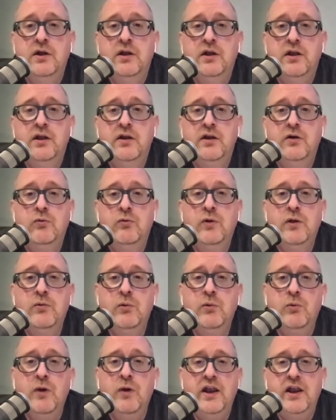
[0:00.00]
we were
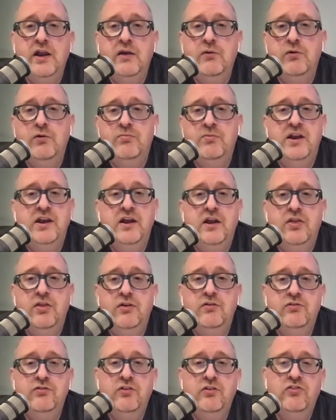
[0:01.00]
waiting with many
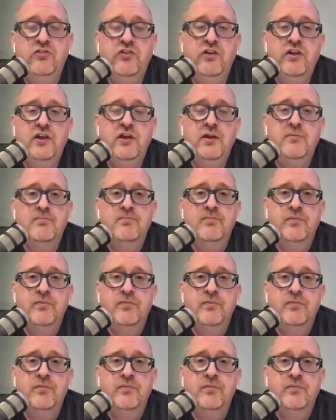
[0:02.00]
others to see